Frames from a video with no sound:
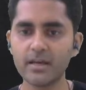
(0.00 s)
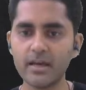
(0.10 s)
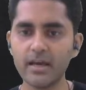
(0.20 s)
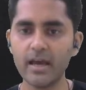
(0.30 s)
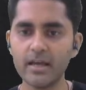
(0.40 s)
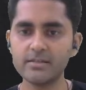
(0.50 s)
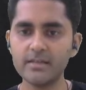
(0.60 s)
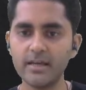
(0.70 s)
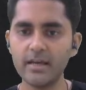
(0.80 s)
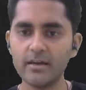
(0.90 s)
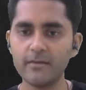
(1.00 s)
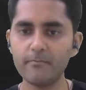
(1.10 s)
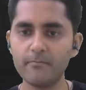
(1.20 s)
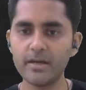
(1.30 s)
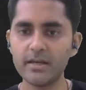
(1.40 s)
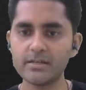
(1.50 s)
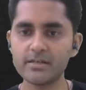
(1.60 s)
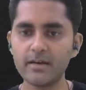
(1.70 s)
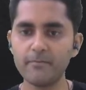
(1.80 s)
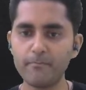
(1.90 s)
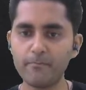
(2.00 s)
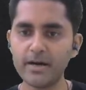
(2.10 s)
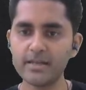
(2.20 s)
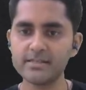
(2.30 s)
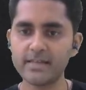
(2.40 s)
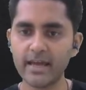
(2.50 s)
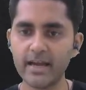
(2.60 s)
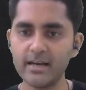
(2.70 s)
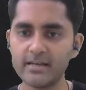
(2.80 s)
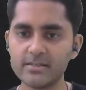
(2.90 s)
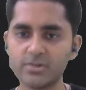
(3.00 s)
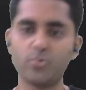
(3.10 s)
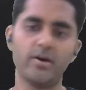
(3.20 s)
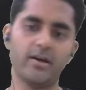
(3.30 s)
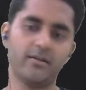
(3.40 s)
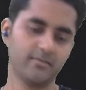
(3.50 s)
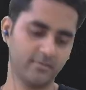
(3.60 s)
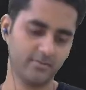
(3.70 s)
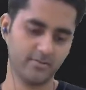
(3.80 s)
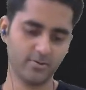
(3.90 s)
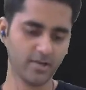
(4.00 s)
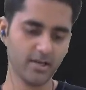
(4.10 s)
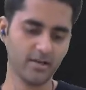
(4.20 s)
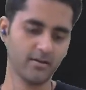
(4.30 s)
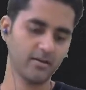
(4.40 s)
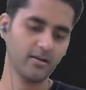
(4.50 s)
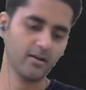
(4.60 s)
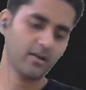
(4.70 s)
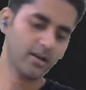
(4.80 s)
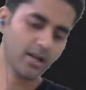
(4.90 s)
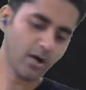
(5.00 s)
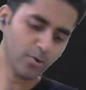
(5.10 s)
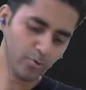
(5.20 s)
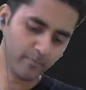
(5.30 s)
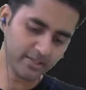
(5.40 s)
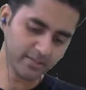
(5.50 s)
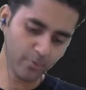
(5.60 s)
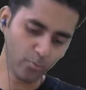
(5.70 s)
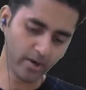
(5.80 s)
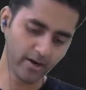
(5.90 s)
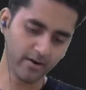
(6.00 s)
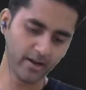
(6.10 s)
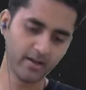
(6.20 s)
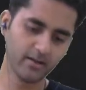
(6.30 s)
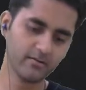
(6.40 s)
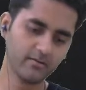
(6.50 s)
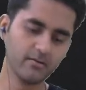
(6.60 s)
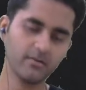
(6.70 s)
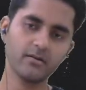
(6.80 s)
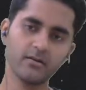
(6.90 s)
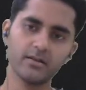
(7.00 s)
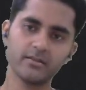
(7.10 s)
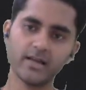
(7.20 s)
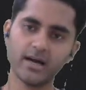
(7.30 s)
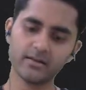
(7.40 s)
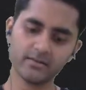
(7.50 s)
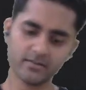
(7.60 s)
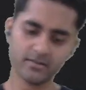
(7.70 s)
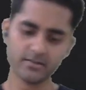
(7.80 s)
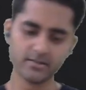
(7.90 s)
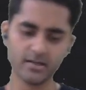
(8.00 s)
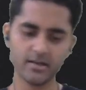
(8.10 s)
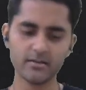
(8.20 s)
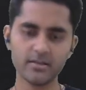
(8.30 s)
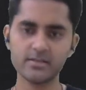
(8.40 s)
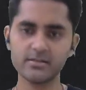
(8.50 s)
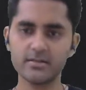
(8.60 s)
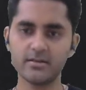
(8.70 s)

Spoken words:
kg meter per second square. Okay, now you must be wondering that sir, this